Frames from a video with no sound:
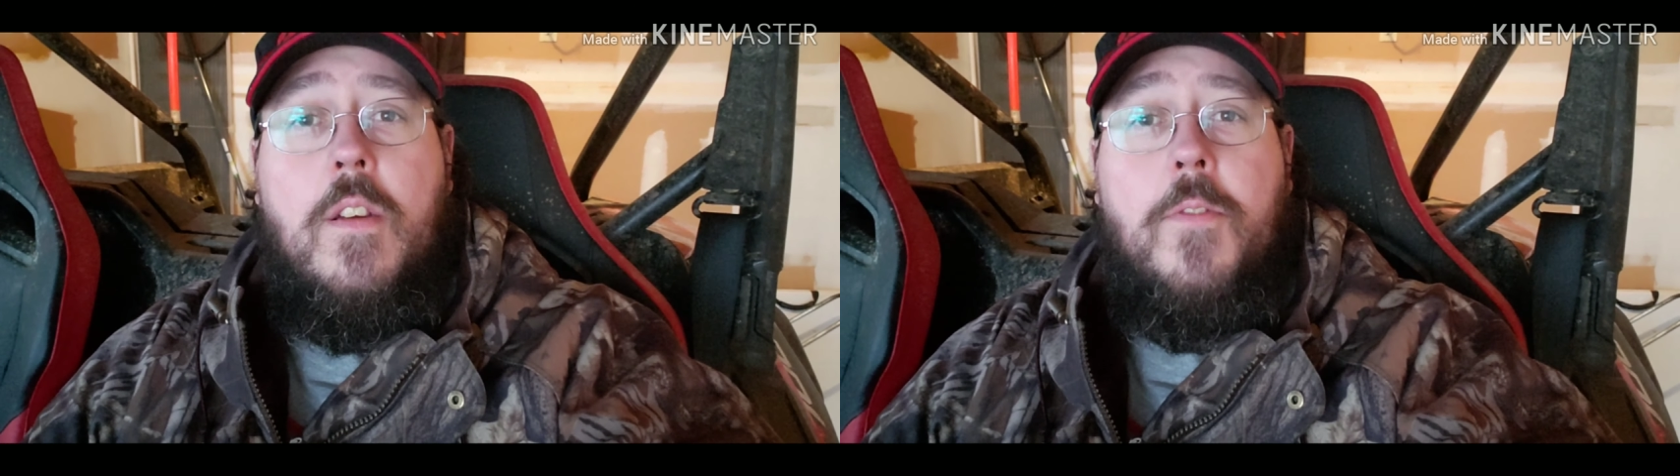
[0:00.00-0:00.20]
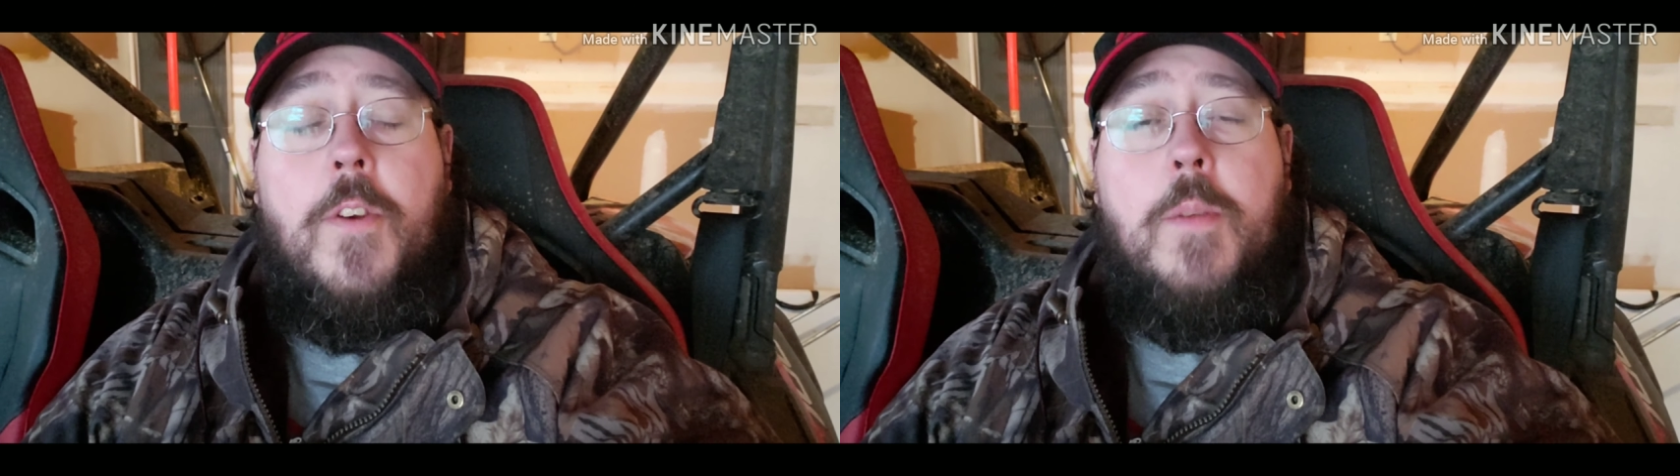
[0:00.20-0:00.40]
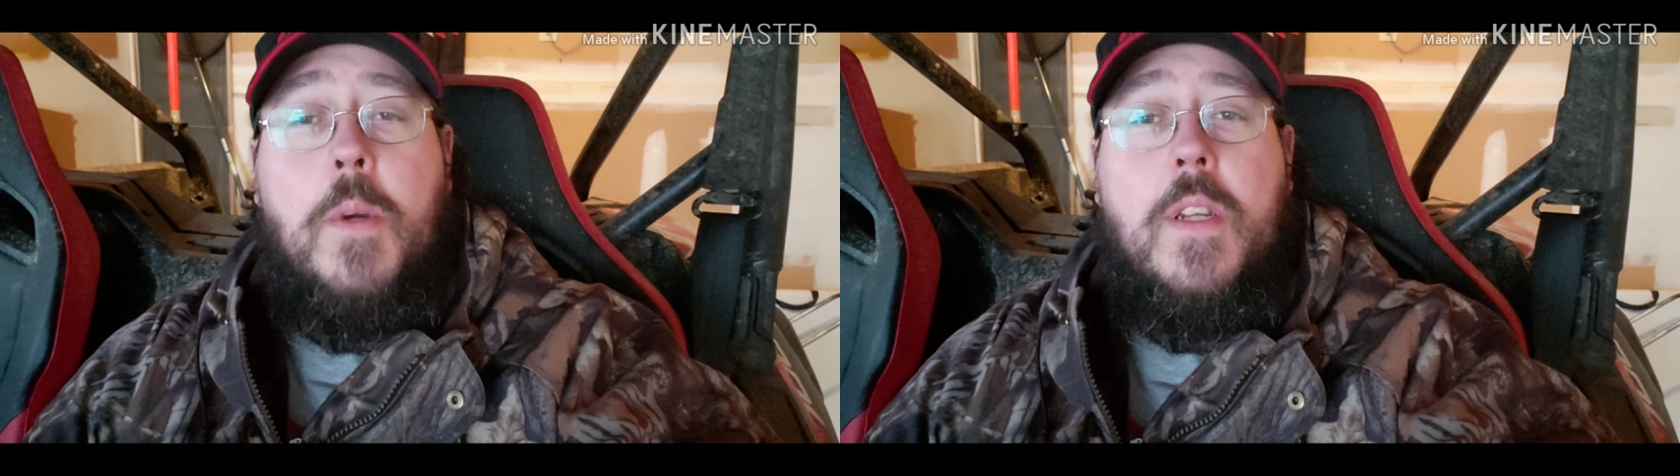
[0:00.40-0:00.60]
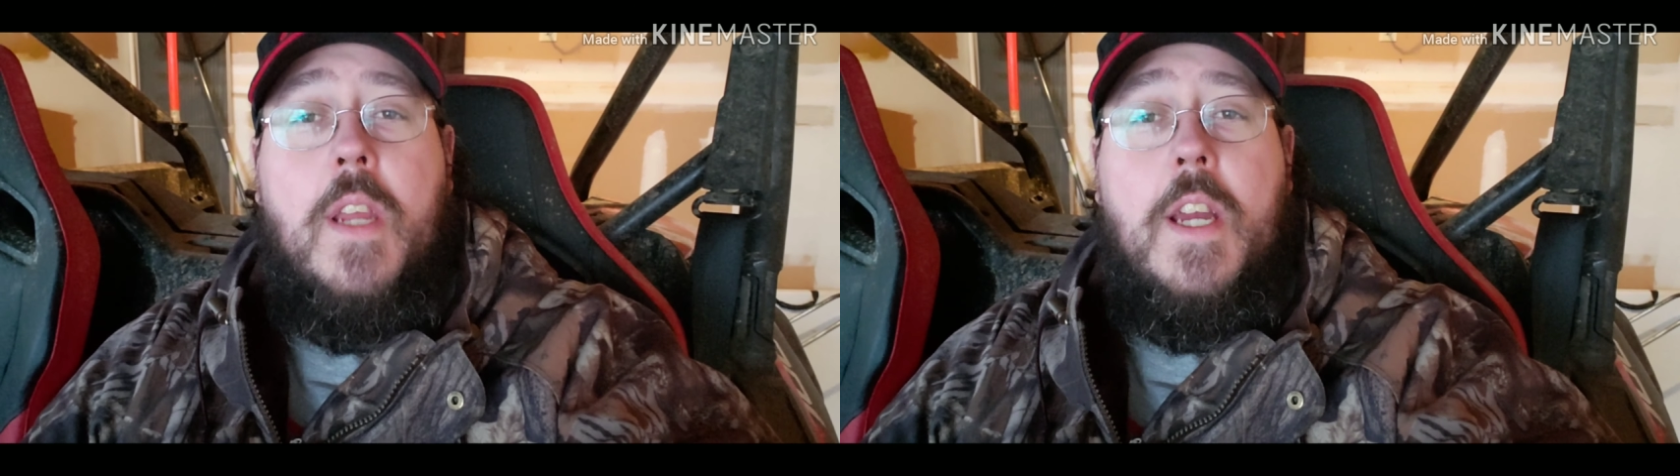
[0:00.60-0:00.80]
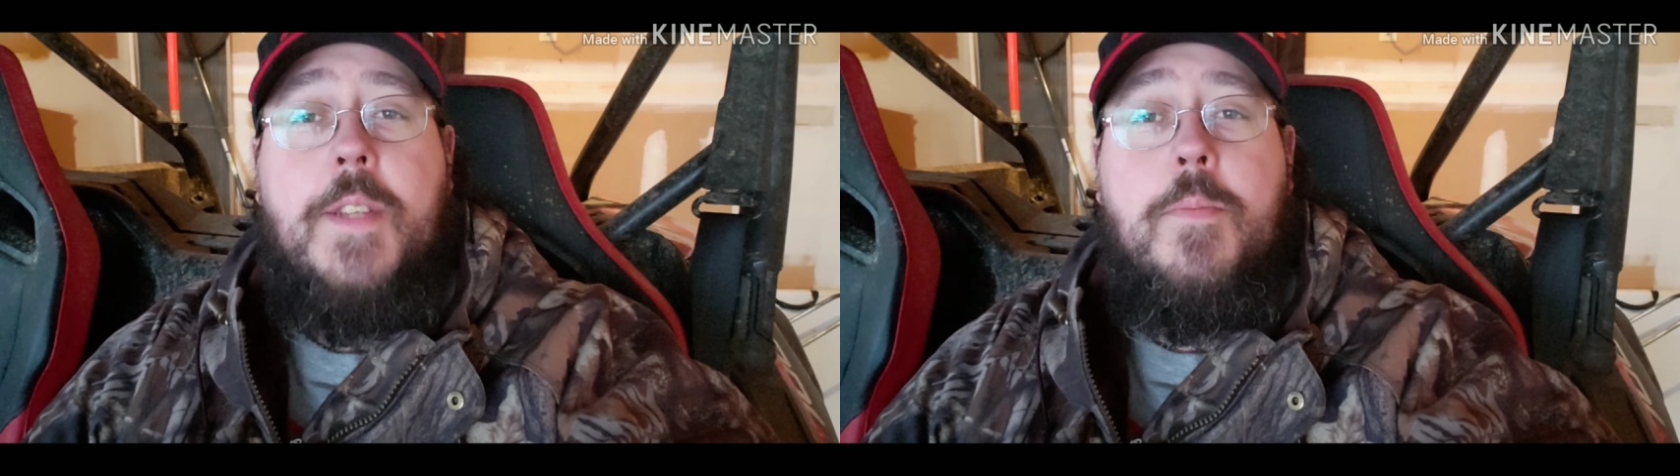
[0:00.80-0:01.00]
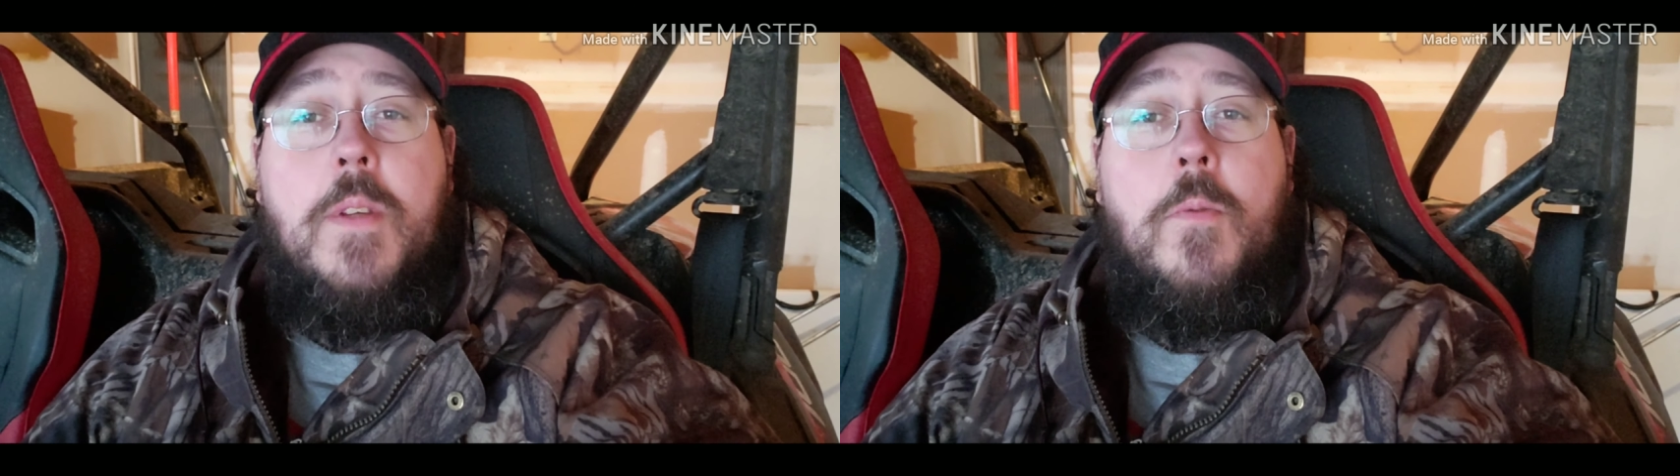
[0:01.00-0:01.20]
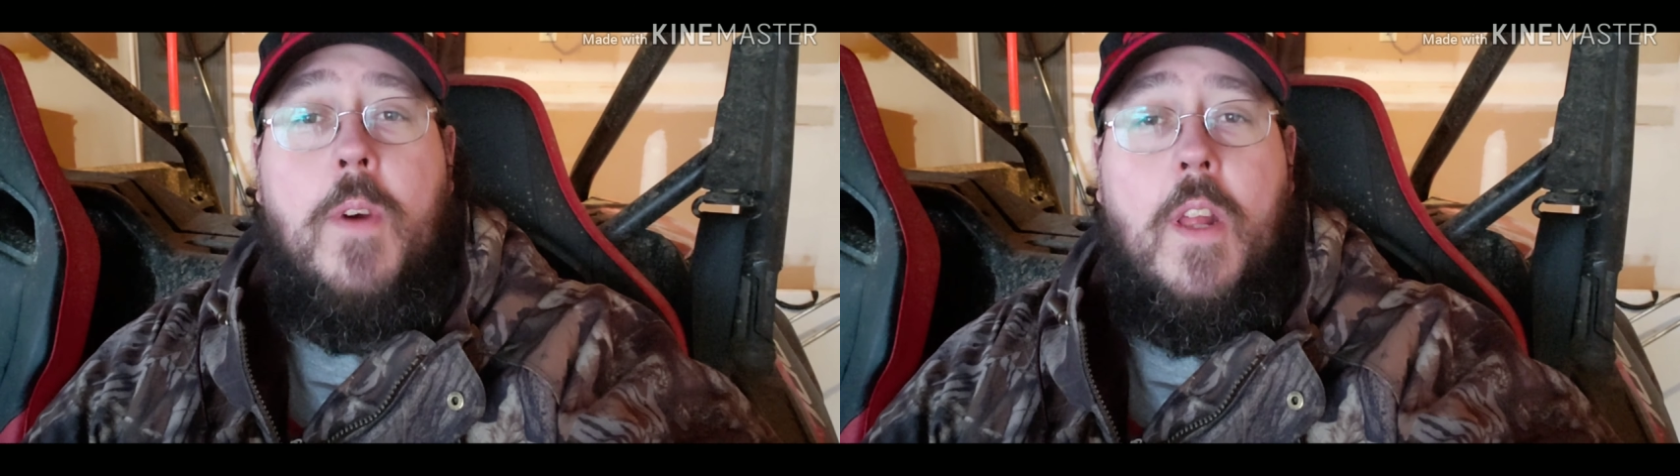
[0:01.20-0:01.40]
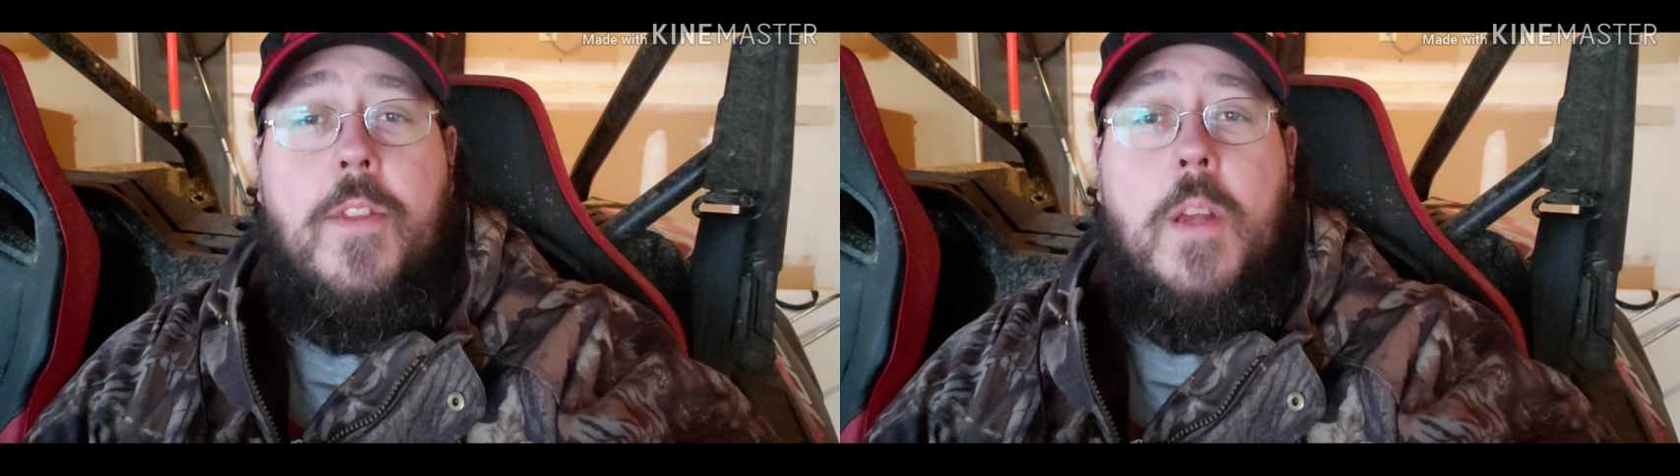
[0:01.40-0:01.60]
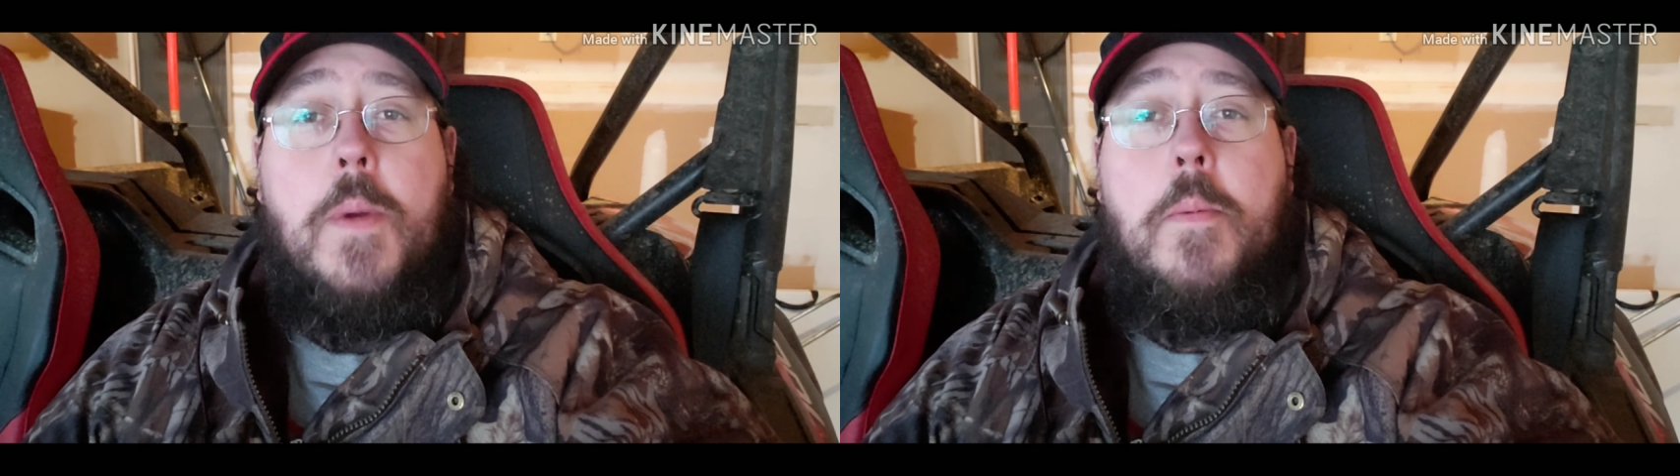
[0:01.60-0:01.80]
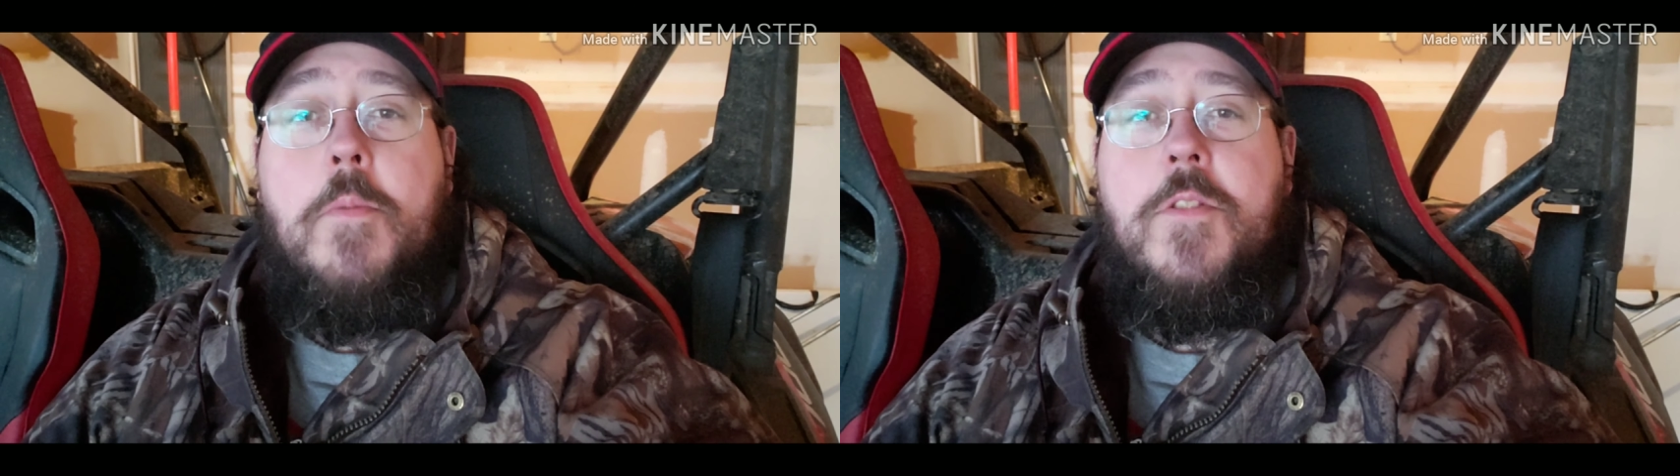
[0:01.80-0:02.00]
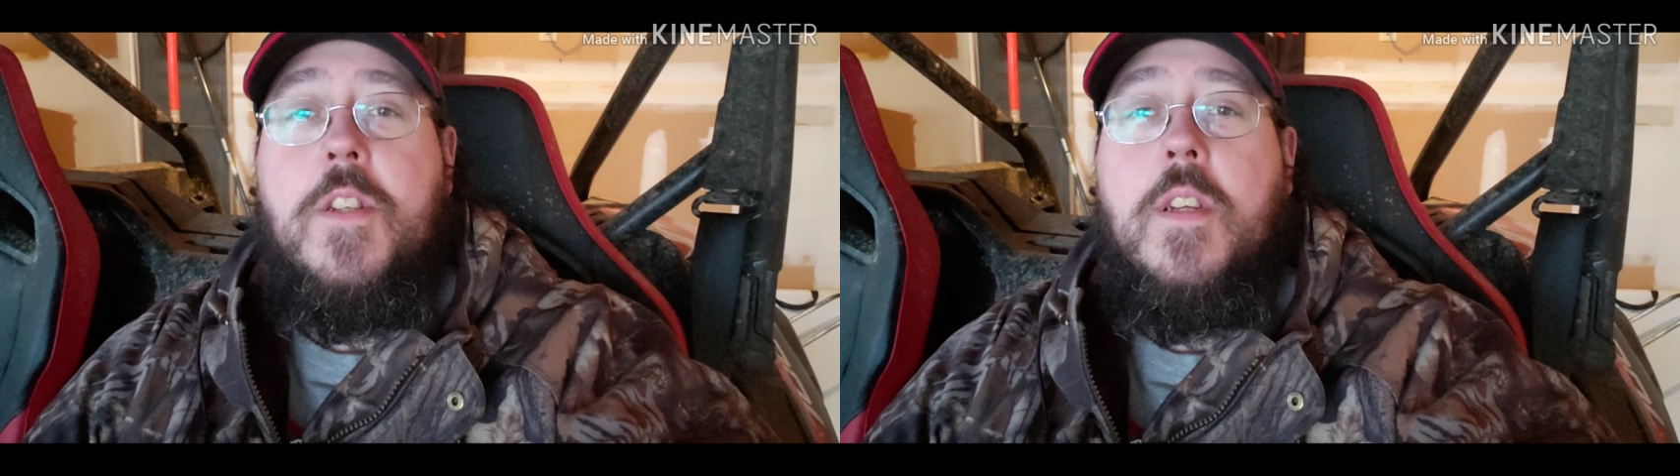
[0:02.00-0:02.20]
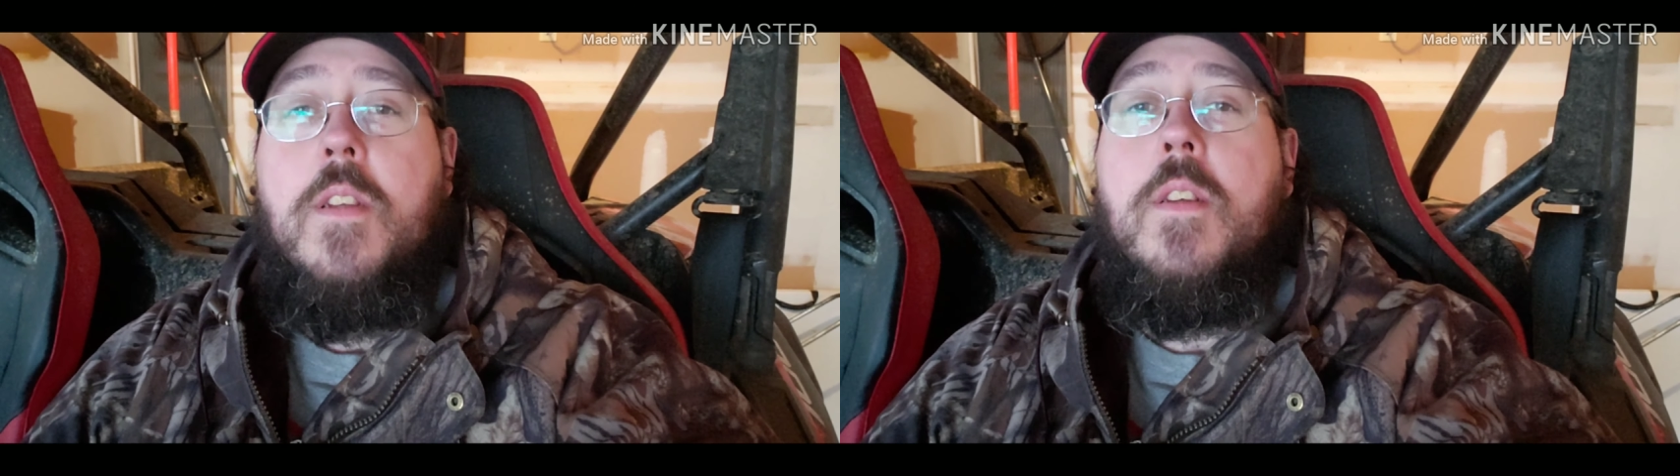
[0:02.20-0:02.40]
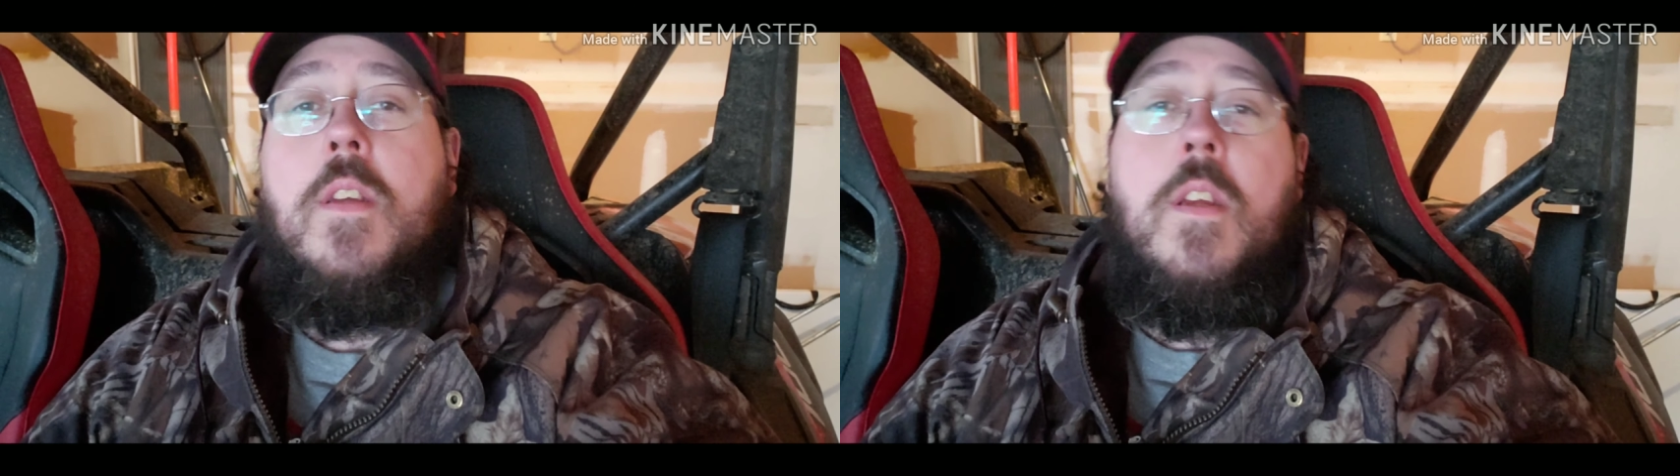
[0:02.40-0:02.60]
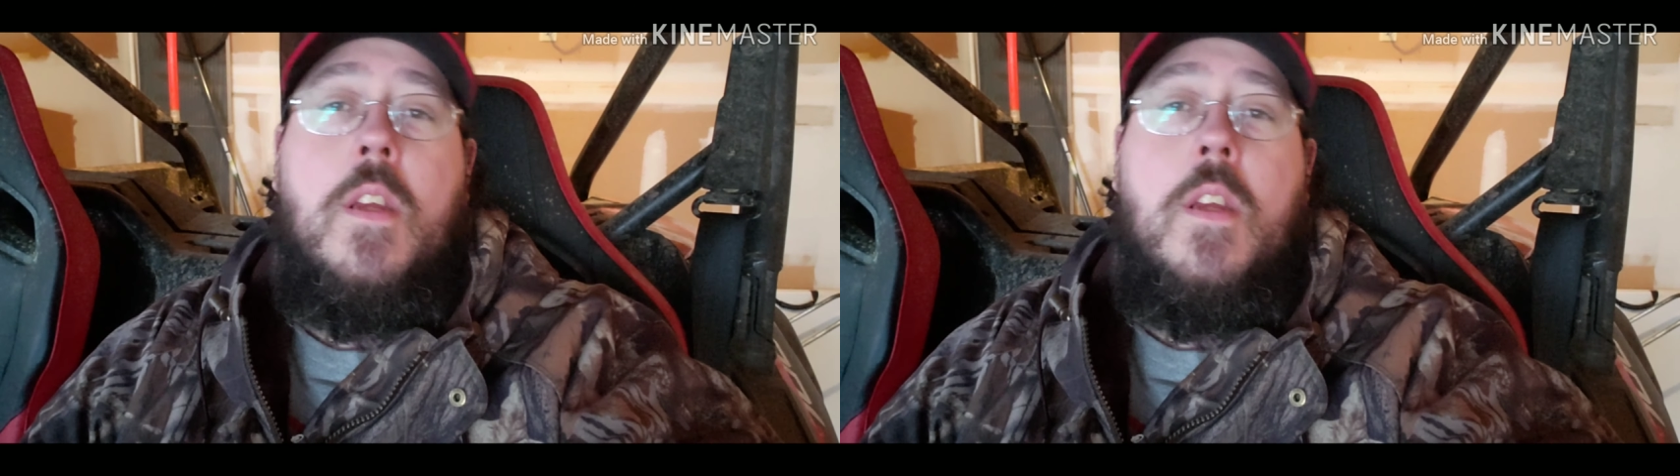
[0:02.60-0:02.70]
a friend of mine ask me what I thought about my machine,